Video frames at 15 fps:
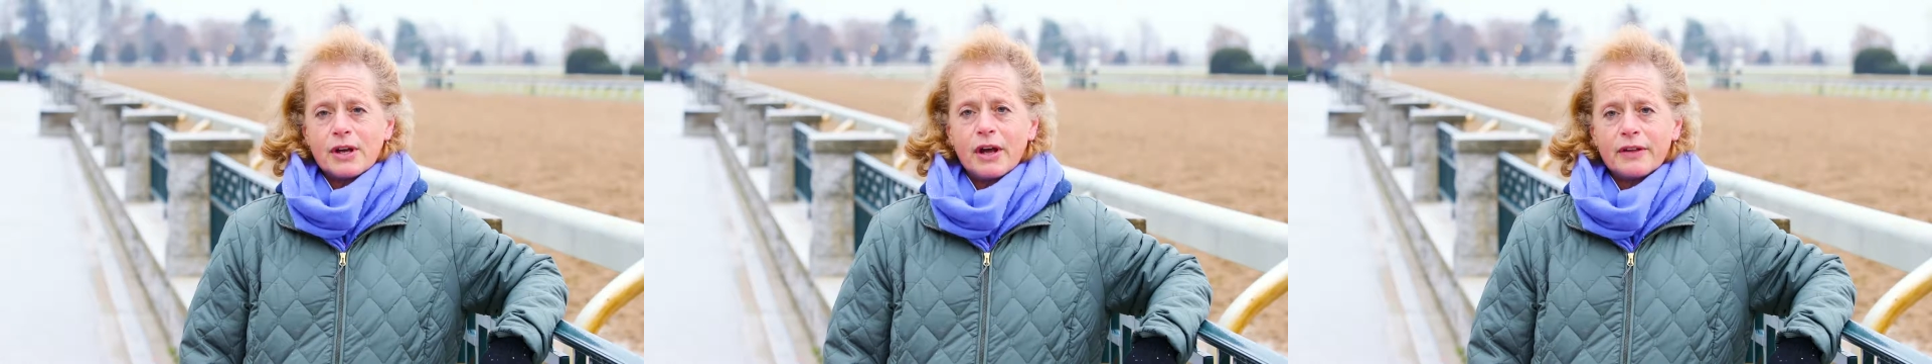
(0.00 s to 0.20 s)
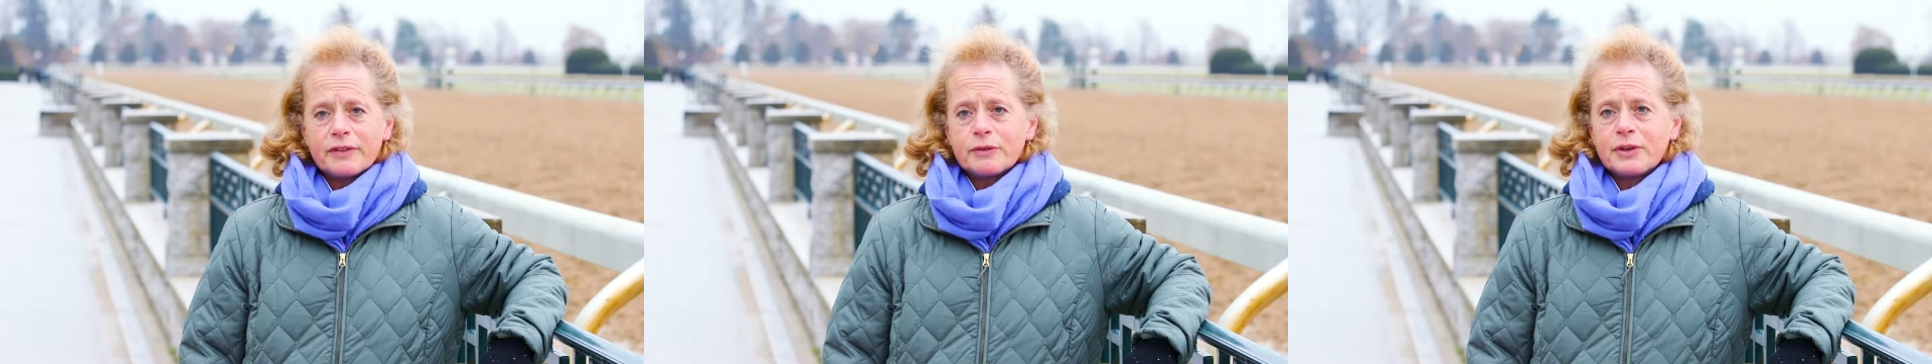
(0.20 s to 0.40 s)

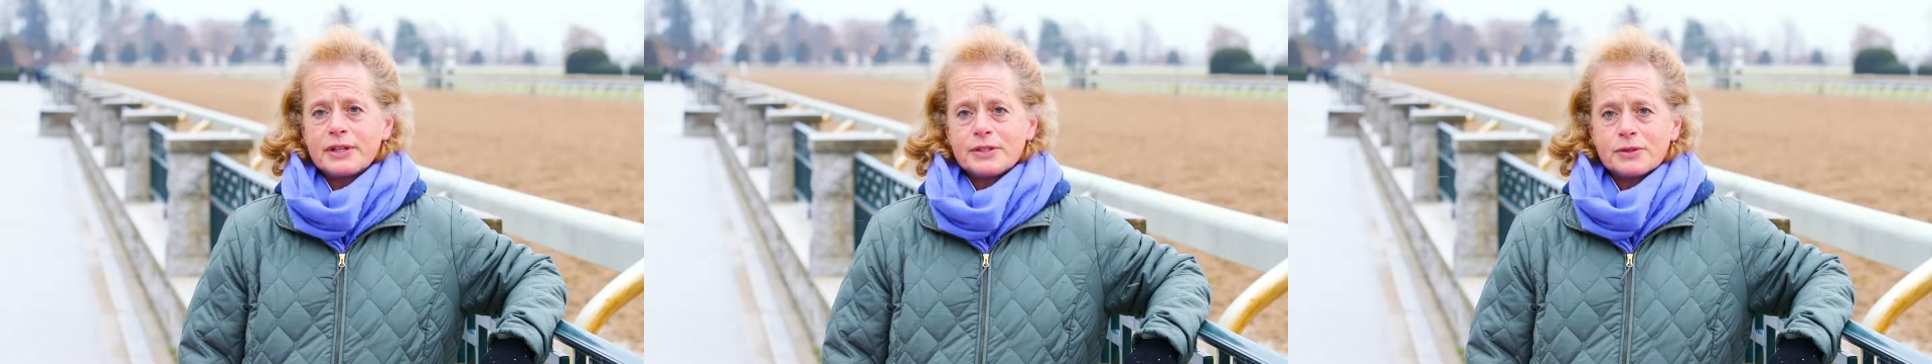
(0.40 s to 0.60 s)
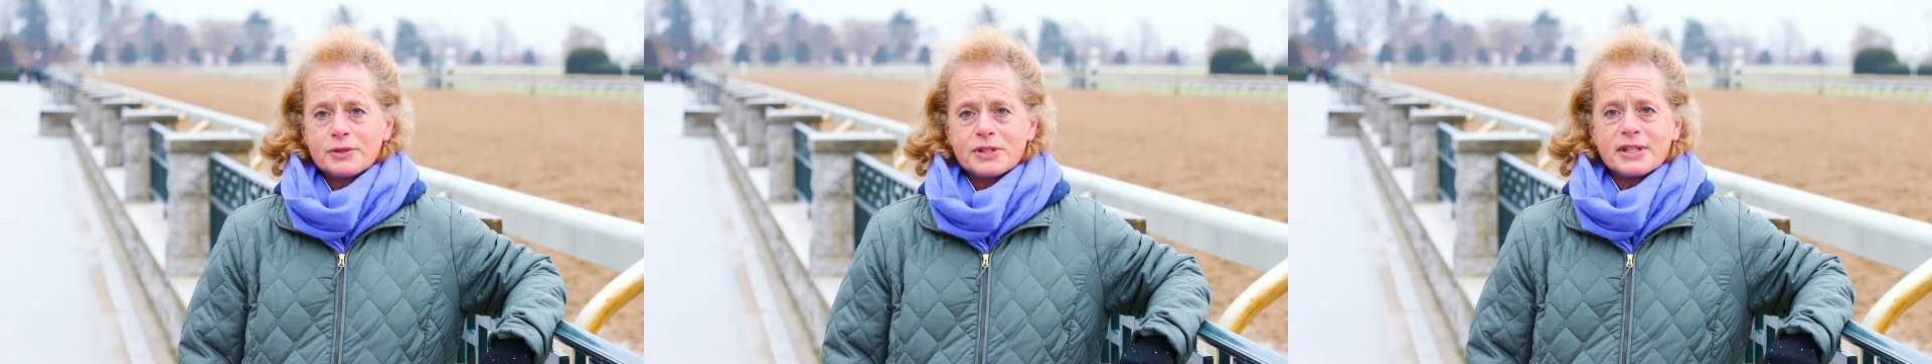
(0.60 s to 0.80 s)
all of the
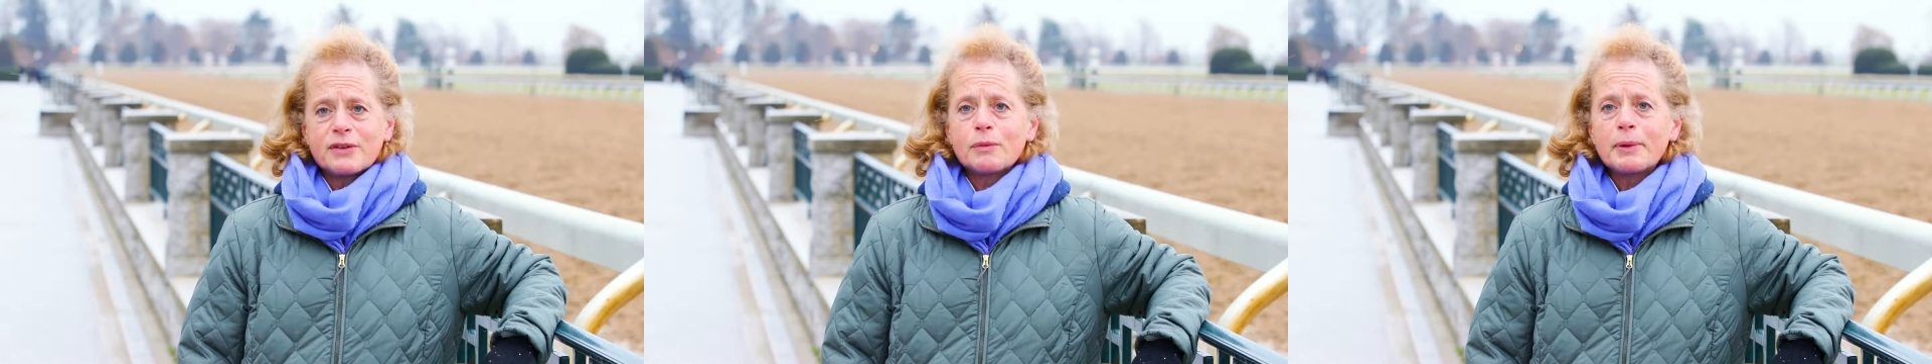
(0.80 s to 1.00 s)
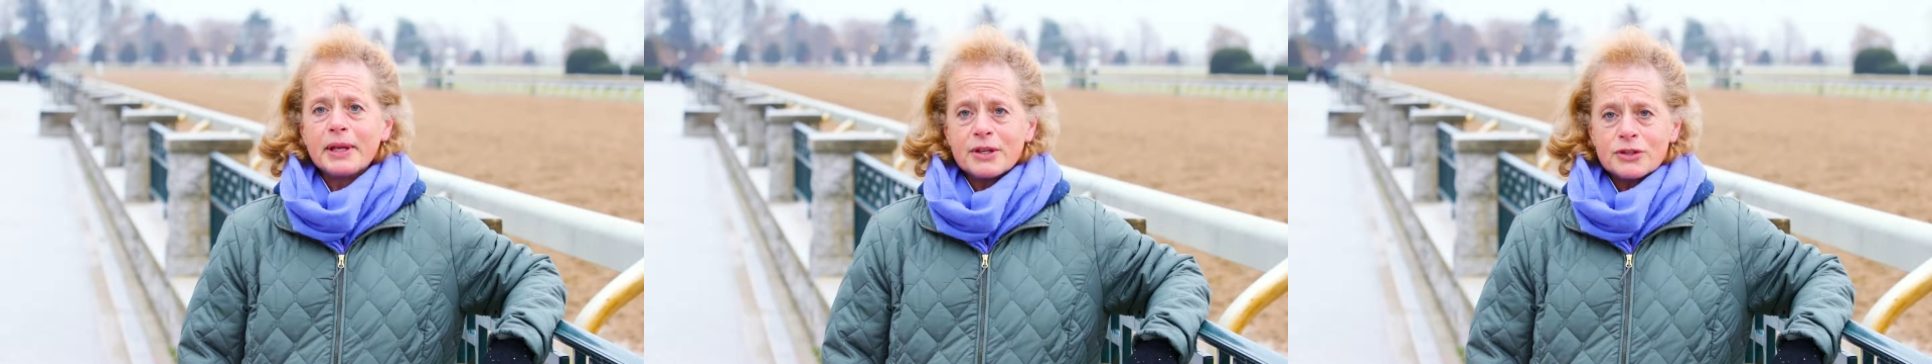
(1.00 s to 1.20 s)
race horses,
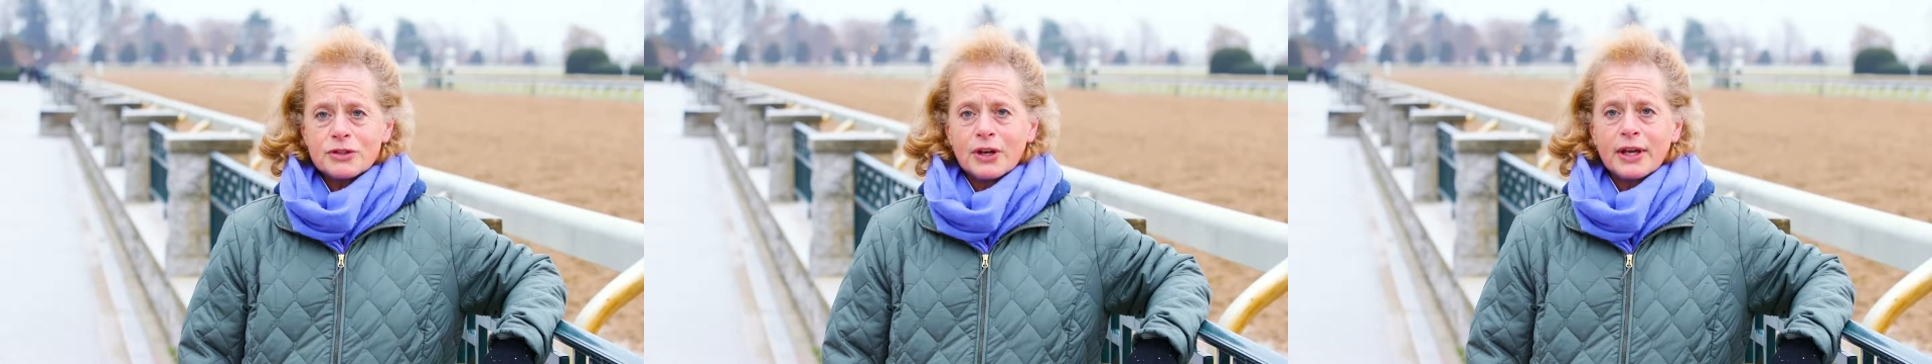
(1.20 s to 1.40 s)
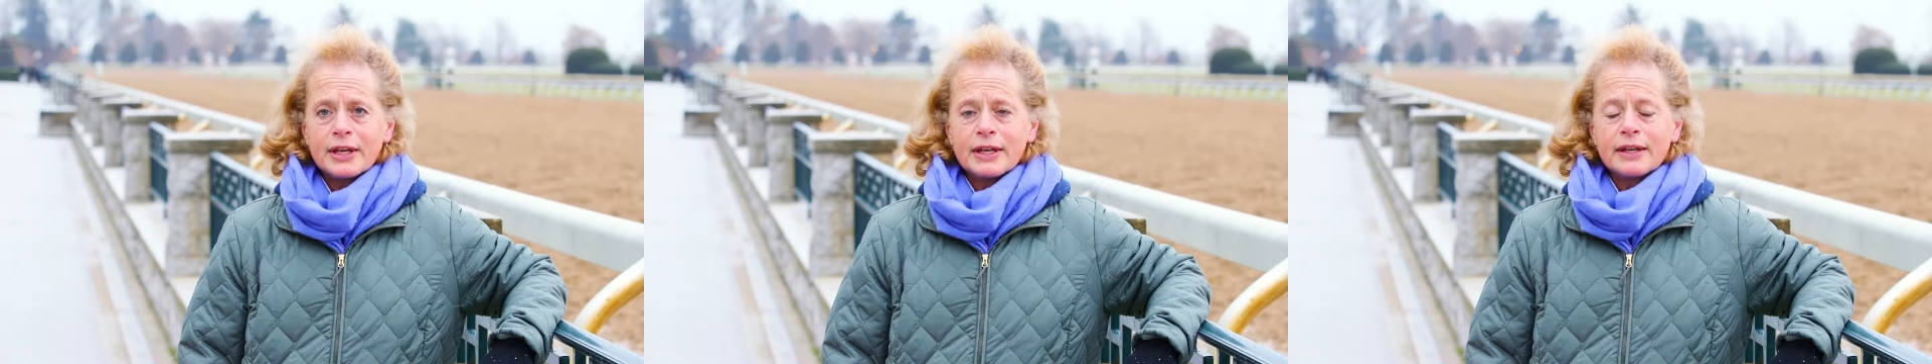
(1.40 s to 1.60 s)
everybody in
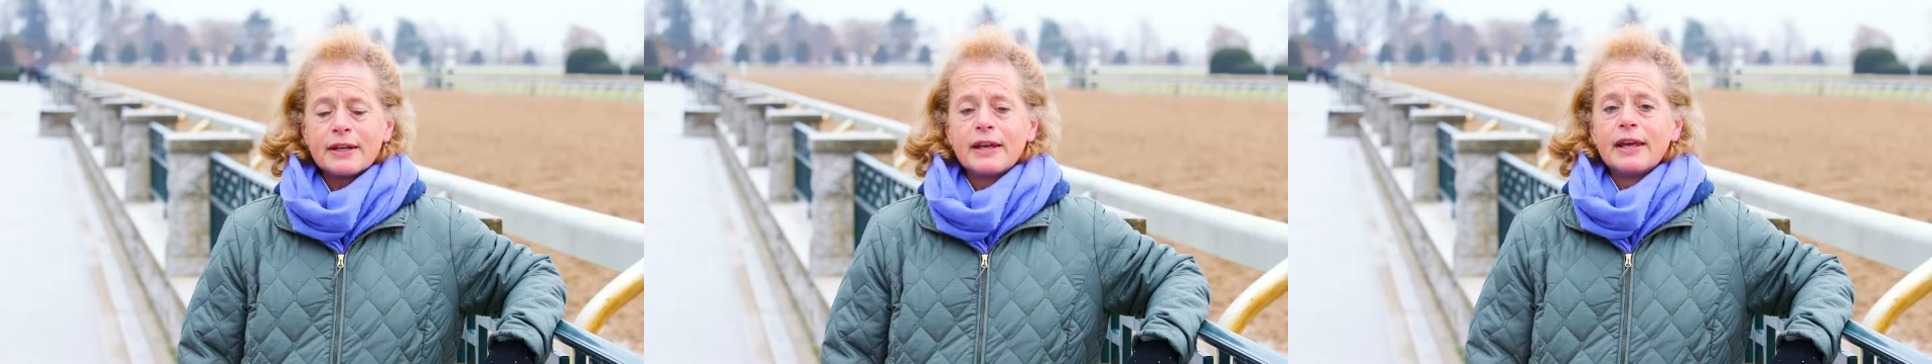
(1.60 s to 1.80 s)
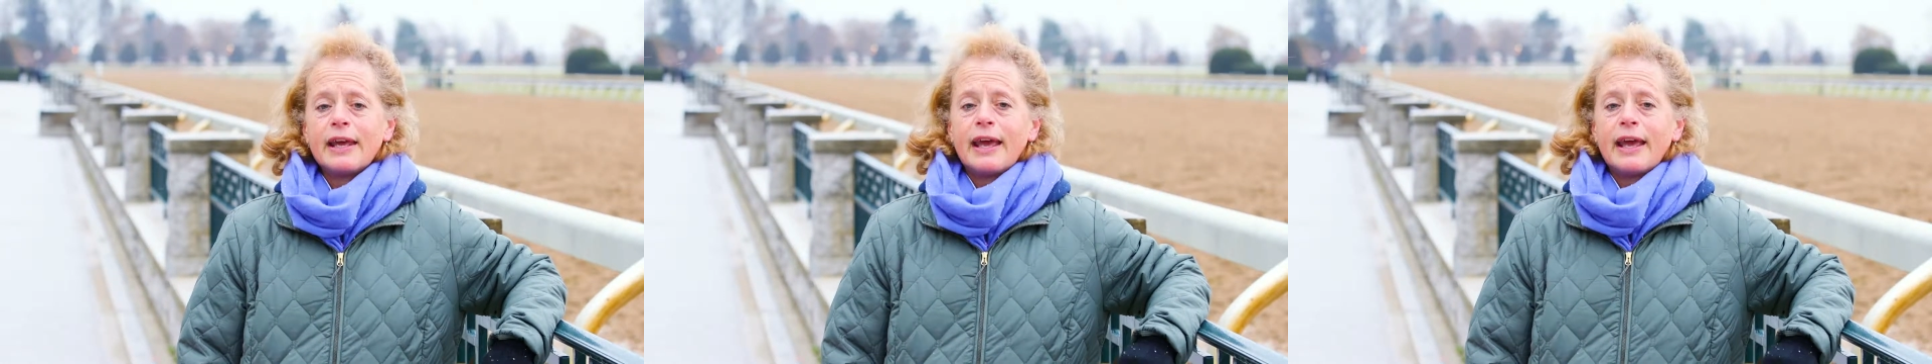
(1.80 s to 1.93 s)
training,